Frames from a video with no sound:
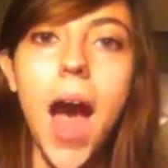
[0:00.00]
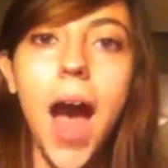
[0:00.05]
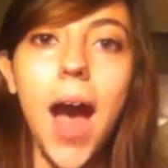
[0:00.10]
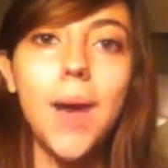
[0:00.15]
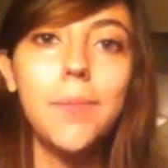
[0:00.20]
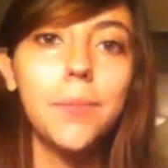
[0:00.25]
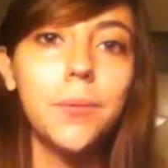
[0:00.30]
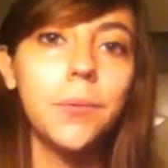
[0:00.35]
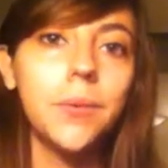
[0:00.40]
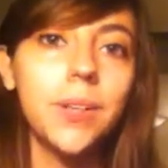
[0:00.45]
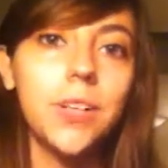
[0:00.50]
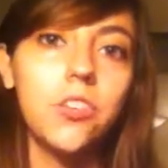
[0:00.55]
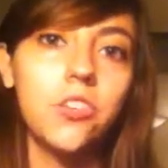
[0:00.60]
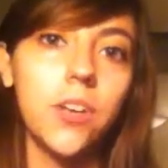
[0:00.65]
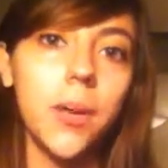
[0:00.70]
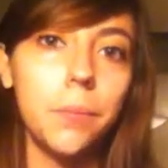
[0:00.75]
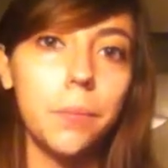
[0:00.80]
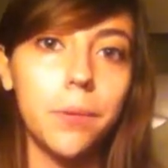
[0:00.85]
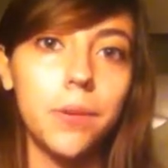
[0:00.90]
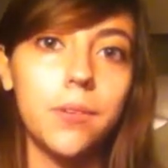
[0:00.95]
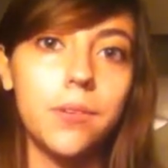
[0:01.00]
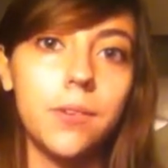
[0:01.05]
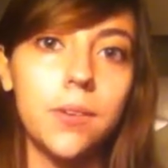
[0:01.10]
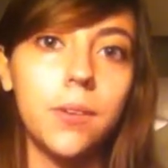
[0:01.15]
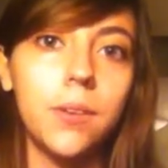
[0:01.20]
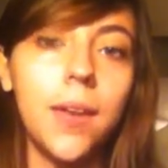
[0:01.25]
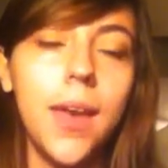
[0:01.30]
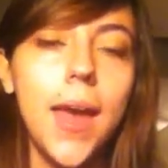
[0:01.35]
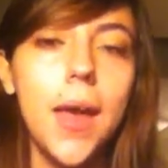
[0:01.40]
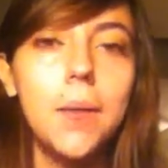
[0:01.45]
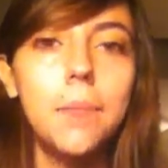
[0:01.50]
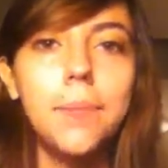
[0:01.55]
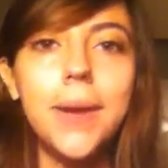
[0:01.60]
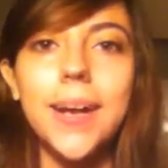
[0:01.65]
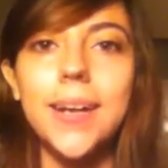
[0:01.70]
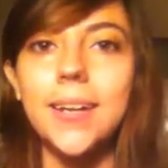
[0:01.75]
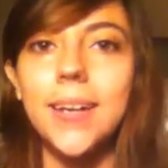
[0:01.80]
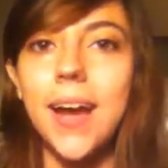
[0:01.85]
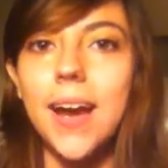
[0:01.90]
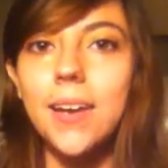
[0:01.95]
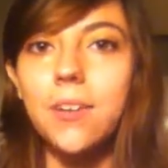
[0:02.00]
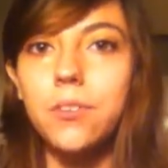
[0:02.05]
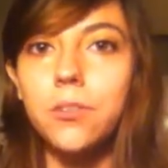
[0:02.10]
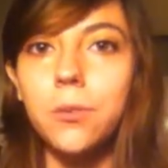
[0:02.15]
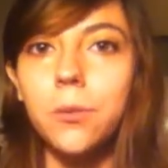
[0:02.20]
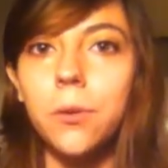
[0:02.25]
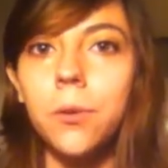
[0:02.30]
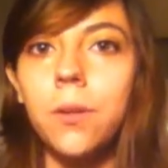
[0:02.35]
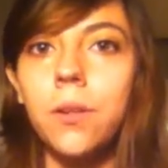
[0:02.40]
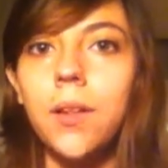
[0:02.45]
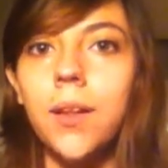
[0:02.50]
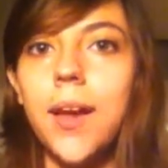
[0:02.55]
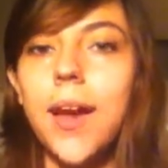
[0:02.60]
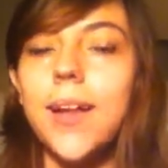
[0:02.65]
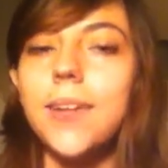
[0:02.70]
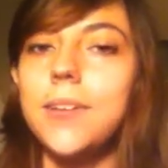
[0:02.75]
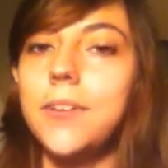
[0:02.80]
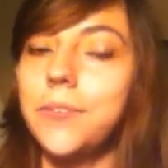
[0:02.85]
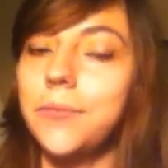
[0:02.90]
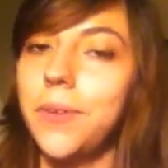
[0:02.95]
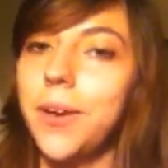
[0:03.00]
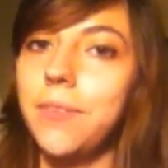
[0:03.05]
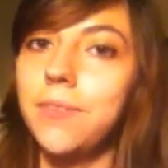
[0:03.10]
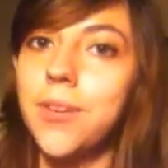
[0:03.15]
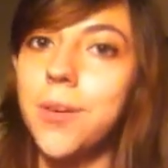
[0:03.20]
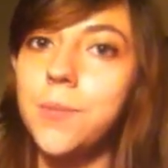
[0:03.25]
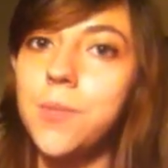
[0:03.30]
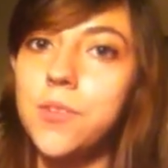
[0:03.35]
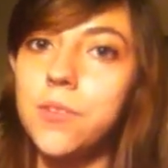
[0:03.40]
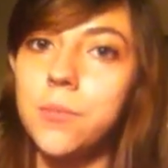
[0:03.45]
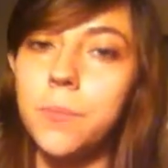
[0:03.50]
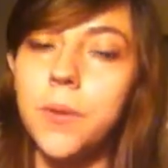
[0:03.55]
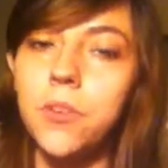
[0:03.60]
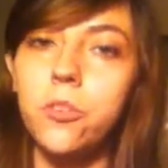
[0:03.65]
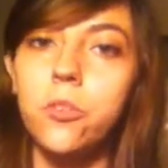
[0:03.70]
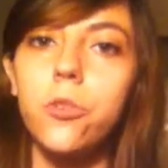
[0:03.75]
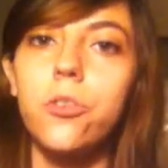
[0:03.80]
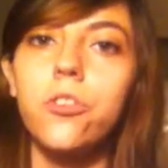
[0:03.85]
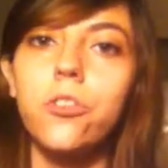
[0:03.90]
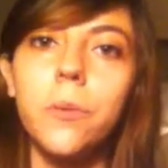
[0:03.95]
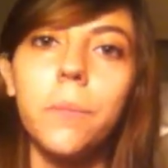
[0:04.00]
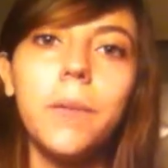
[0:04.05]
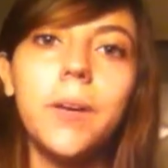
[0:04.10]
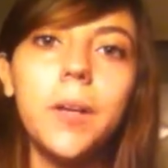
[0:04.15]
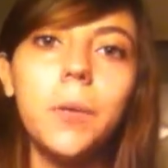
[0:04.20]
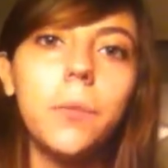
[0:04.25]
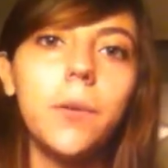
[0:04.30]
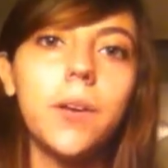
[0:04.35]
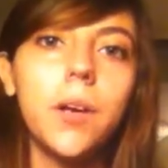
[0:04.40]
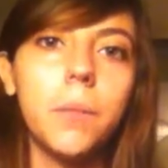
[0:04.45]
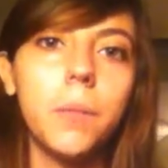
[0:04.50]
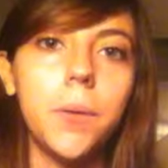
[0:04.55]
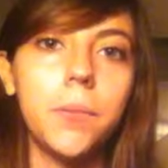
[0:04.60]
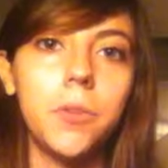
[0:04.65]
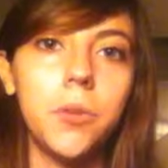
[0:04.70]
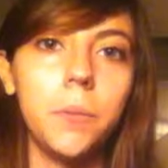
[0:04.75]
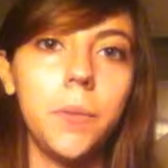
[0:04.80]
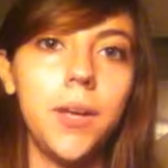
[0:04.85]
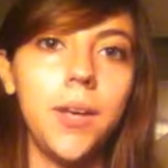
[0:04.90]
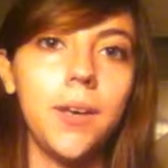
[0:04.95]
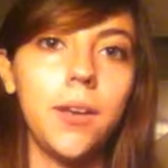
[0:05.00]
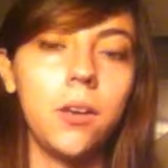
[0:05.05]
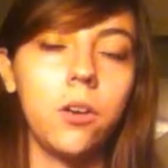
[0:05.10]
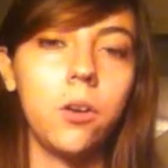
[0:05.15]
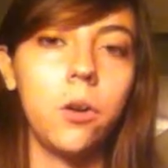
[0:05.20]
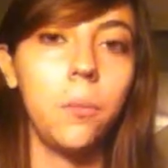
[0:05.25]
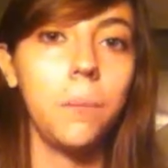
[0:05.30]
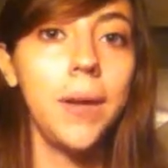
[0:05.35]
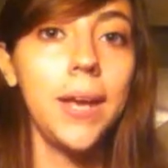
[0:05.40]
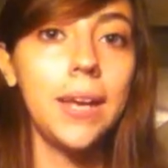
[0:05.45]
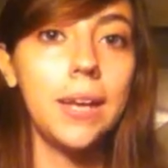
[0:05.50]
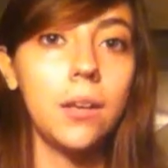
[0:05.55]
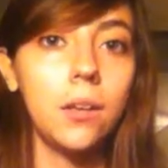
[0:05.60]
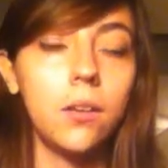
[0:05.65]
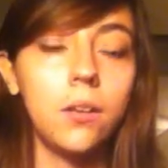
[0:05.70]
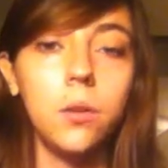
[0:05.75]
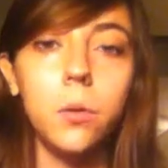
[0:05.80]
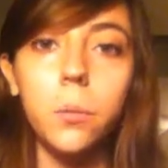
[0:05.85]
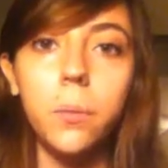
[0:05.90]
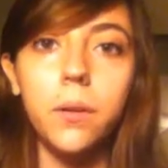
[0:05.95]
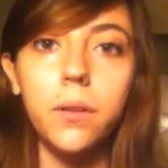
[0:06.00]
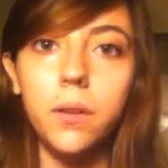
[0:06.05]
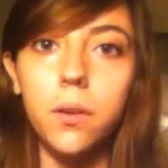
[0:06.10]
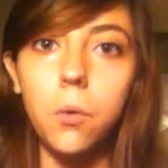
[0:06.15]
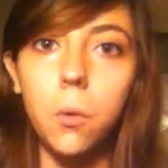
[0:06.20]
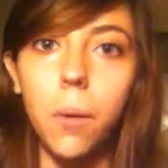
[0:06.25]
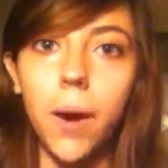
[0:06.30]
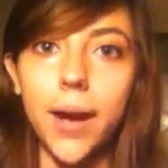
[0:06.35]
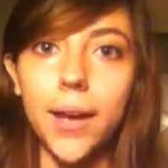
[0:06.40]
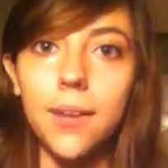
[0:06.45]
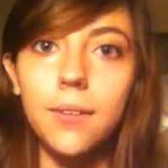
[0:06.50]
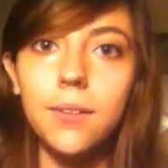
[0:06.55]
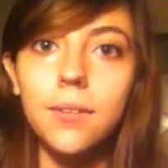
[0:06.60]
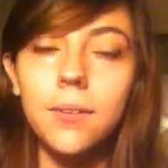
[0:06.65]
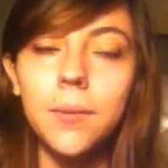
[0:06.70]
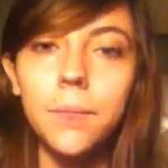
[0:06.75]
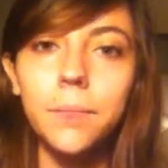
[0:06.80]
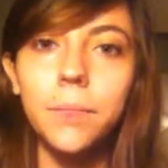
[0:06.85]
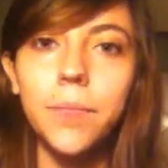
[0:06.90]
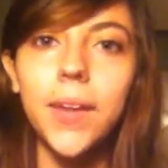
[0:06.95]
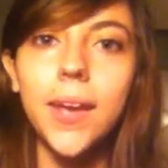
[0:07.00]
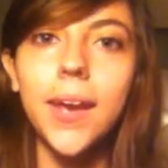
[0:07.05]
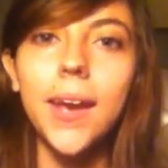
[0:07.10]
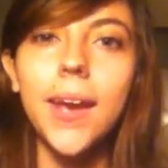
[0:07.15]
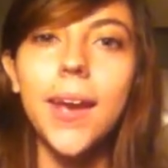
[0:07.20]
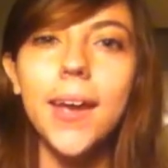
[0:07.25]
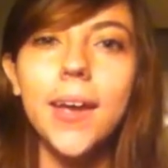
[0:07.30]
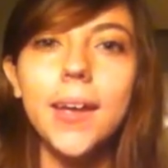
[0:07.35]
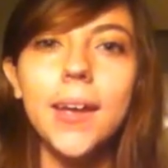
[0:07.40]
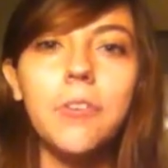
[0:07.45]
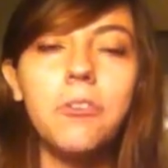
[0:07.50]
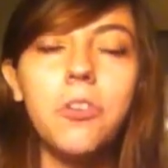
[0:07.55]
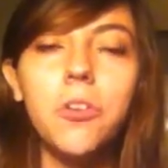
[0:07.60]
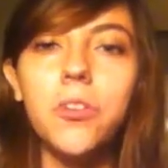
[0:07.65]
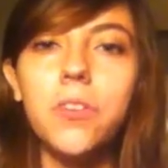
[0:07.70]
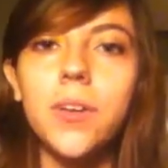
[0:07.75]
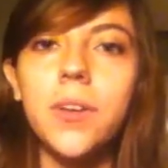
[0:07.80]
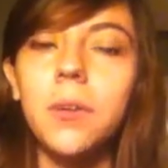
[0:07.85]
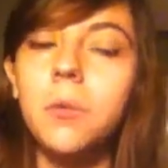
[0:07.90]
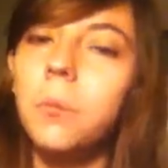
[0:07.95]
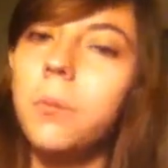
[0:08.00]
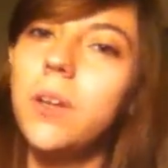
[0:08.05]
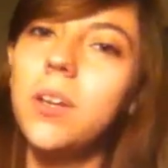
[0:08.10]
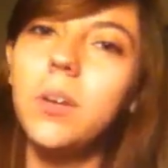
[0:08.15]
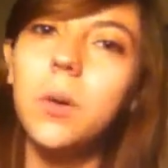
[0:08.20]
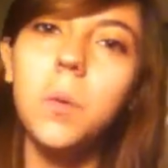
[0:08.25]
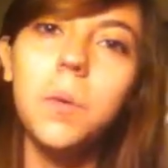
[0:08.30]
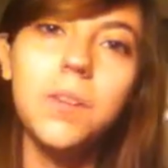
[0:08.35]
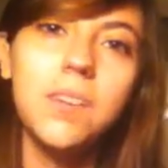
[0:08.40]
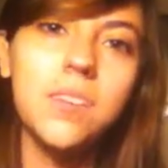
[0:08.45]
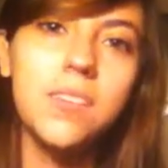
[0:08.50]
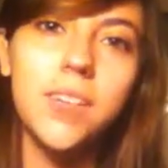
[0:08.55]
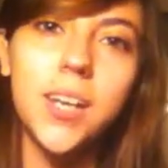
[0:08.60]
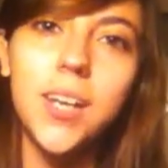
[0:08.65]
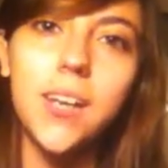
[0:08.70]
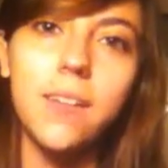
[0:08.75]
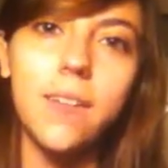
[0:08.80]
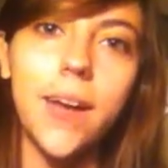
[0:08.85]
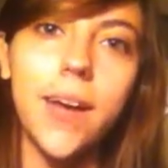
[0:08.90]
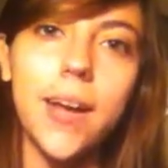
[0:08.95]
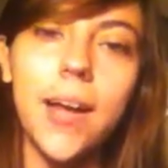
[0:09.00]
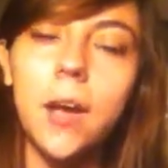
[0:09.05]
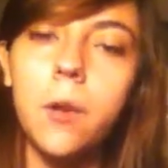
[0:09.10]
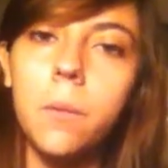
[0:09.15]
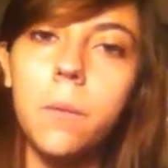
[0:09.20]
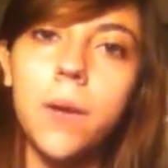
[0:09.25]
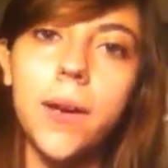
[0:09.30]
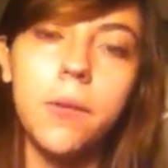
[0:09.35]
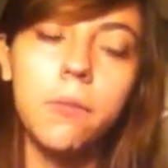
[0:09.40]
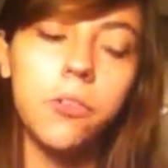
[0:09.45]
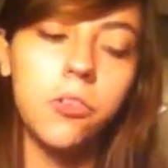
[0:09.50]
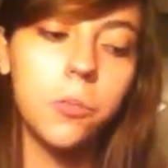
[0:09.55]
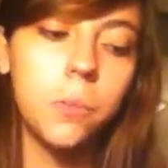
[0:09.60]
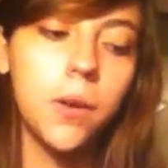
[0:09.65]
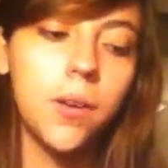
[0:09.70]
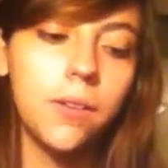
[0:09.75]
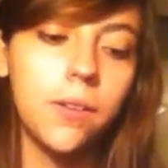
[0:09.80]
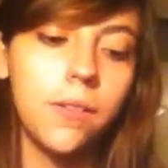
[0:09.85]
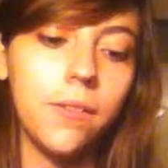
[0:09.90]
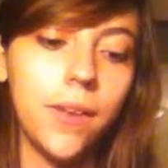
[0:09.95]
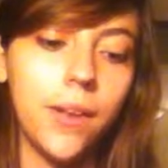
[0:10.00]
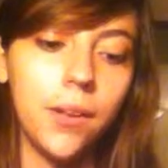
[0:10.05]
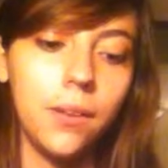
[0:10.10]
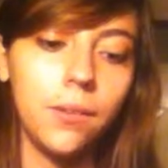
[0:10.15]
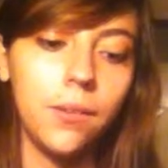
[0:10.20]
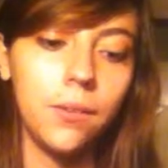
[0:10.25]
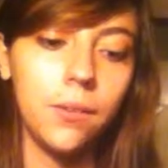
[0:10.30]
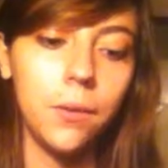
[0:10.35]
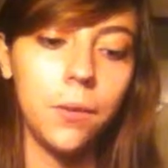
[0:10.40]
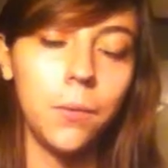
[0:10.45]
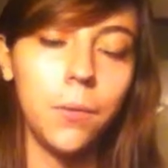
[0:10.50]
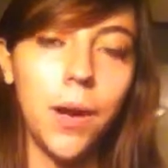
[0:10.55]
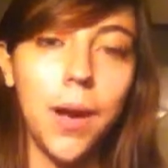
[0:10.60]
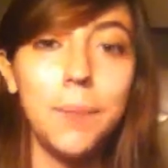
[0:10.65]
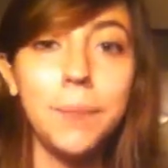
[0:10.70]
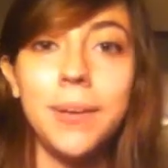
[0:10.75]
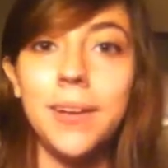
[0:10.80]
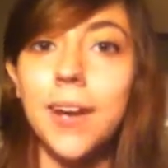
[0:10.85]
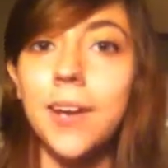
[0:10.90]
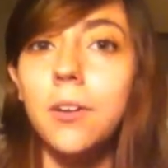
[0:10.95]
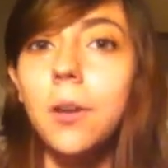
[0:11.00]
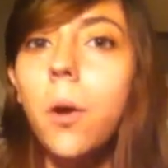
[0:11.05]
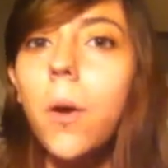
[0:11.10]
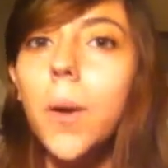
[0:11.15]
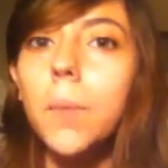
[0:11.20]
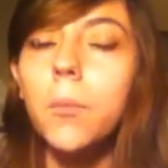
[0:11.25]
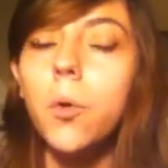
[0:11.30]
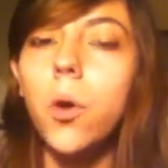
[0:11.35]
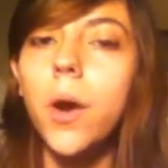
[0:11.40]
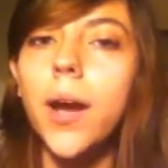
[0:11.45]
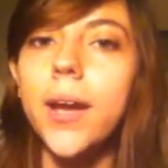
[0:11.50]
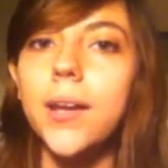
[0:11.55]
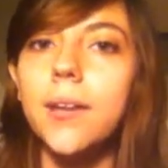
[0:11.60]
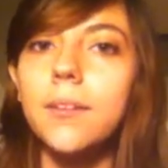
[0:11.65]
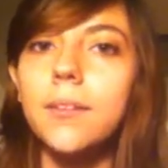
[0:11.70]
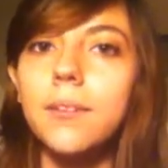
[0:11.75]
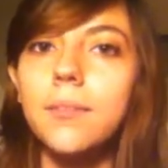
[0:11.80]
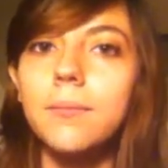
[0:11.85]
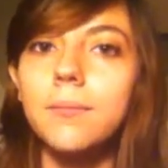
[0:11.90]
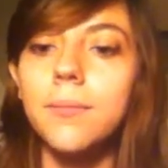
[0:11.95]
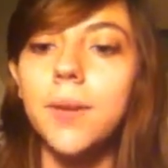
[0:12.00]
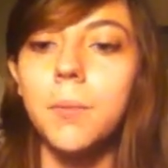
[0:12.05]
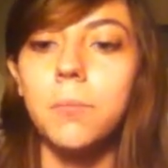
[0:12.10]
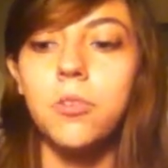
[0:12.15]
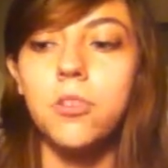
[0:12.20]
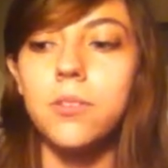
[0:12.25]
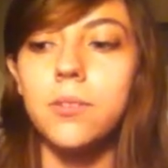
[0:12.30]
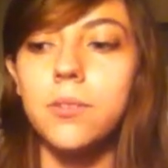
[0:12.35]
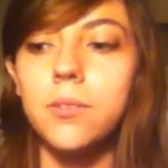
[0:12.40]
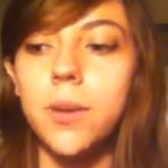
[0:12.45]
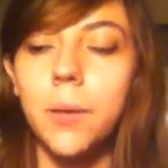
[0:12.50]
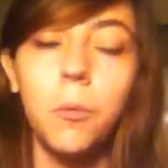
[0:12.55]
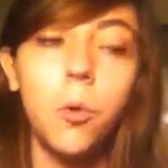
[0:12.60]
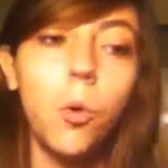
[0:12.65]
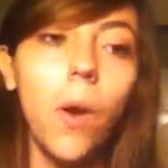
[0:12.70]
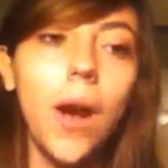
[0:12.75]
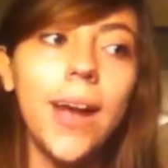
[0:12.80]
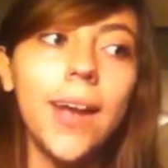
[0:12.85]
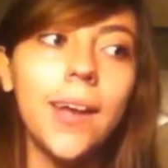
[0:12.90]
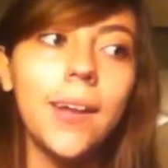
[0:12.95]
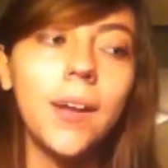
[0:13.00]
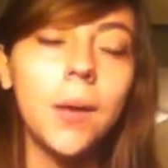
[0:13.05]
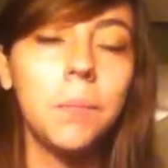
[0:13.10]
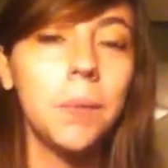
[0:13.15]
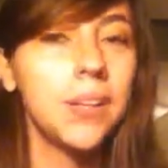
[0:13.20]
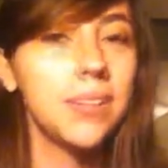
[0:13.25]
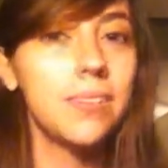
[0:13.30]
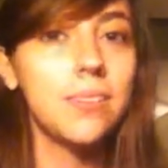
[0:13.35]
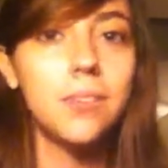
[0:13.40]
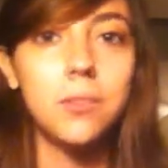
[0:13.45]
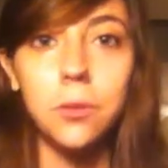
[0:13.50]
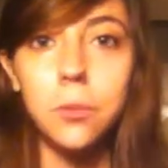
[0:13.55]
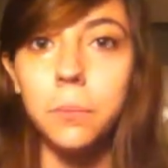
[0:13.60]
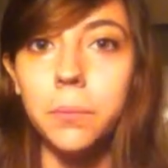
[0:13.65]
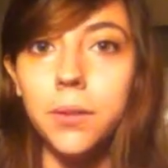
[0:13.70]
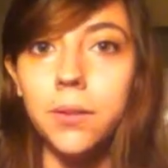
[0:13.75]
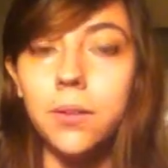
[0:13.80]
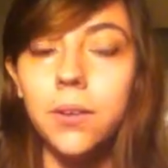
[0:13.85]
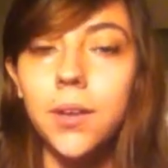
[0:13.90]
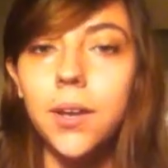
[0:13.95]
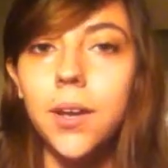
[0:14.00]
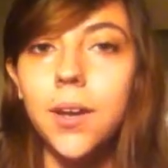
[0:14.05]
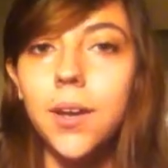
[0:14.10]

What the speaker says: I'm a really shy person, and back in high school, at least 5 times a semester, somebody would come up to me and go, "Megan, you're really quiet." And at first, I didn't really know what to say to that. How do I respond to that? You know, I mean, I know I'm quiet. I'm quiet. I'm not stupid.